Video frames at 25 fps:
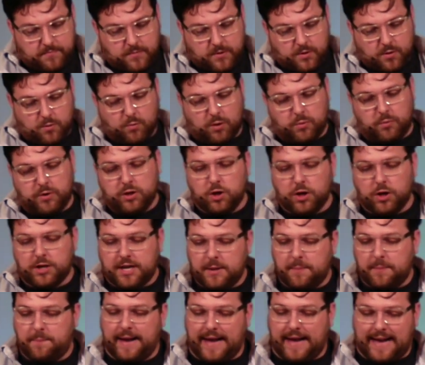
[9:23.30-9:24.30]
When we look at
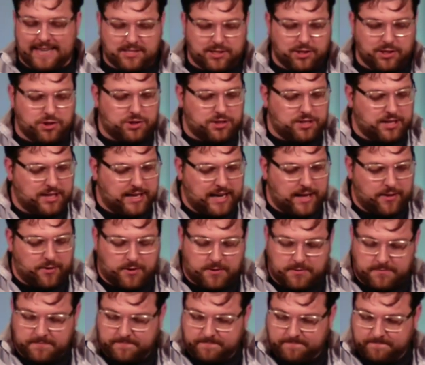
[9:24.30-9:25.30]
a passage
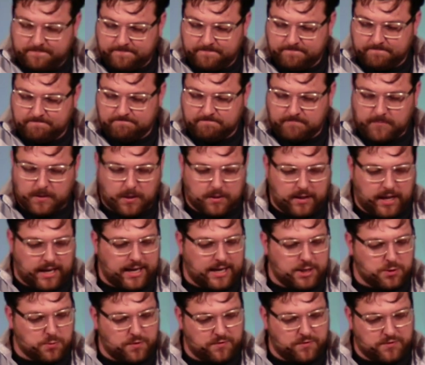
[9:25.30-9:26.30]
together, like
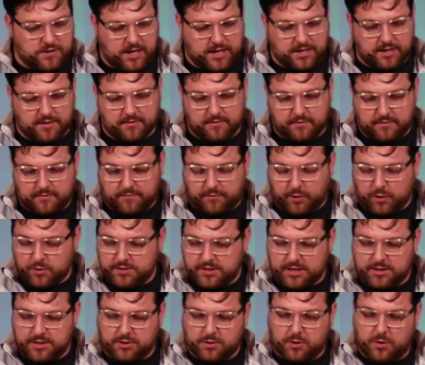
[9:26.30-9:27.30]
as we've done in 1
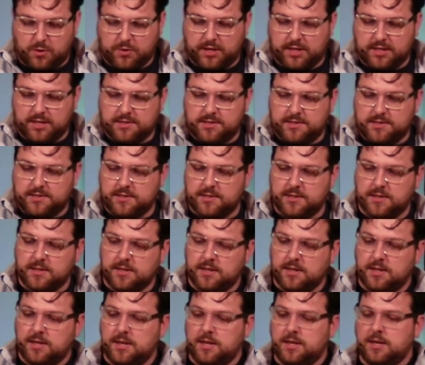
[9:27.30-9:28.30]
Thessalonians,
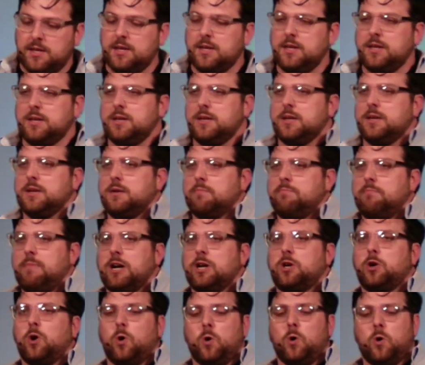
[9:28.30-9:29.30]
my
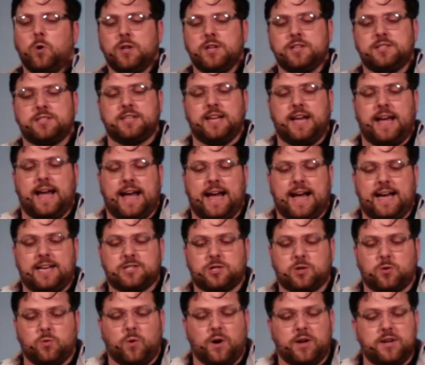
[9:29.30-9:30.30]
goal is to
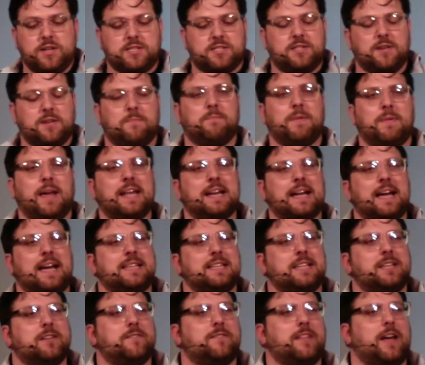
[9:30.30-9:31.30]
ask what is the main
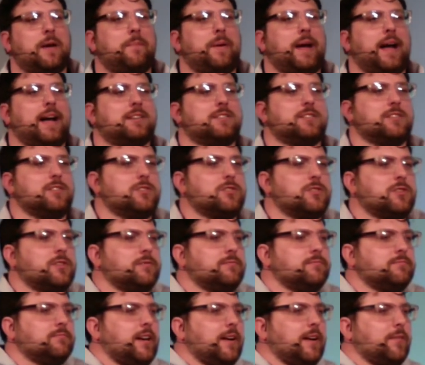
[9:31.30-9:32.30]
idea of that passage?
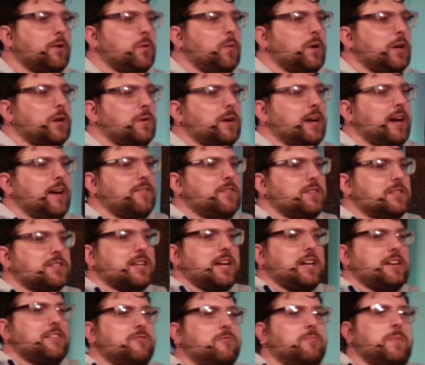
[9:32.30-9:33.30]
Every week we have this
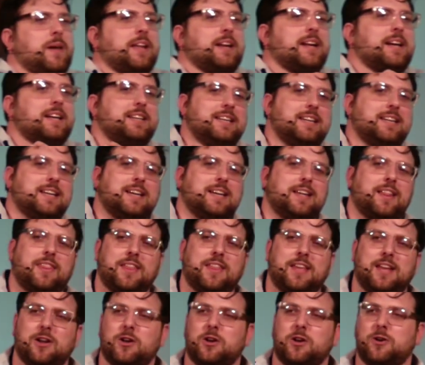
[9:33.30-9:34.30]
kind of main idea
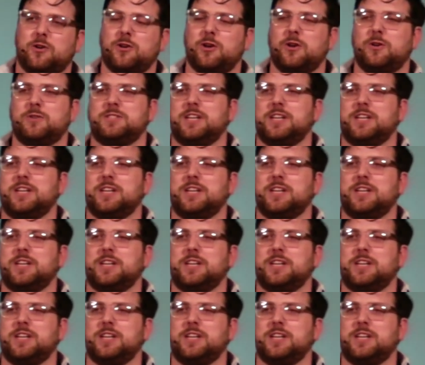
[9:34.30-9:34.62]
thing on our note